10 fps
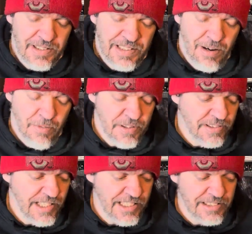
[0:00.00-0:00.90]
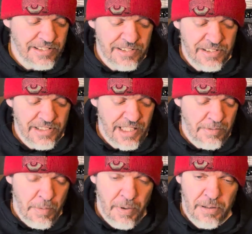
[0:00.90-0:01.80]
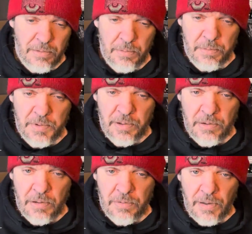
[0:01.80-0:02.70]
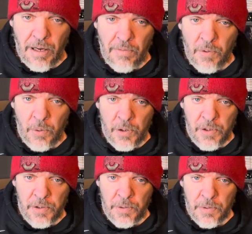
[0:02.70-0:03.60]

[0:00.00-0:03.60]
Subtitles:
conversations you can have about using the 5 chord,